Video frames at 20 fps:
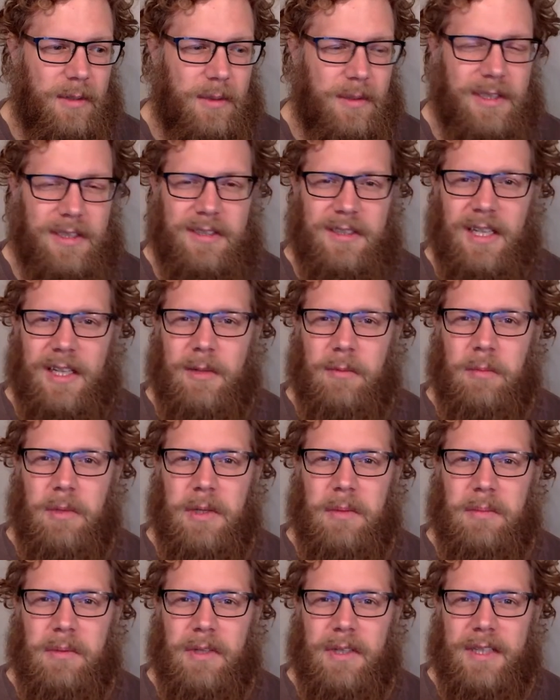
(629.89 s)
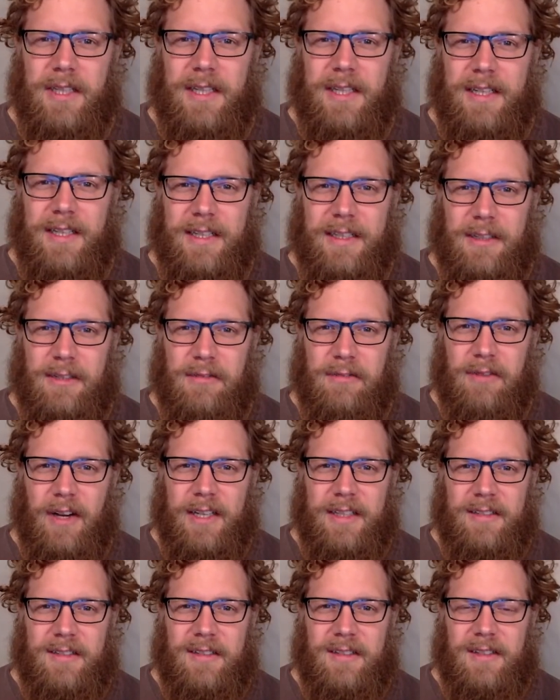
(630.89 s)
with the same people and getting into
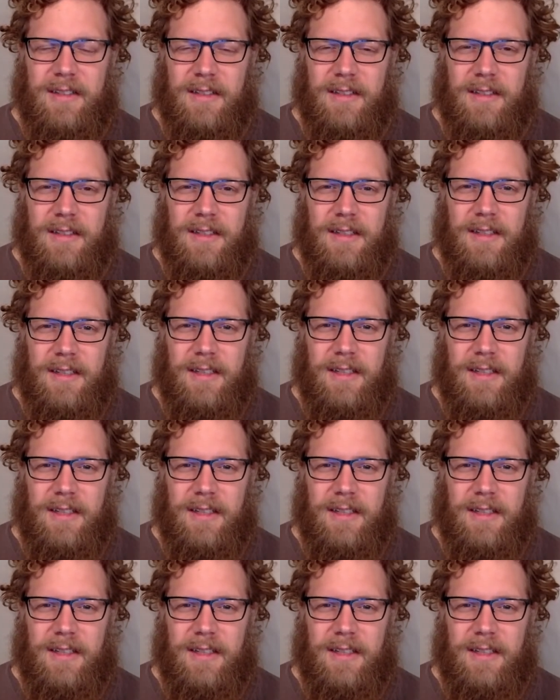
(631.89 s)
fights and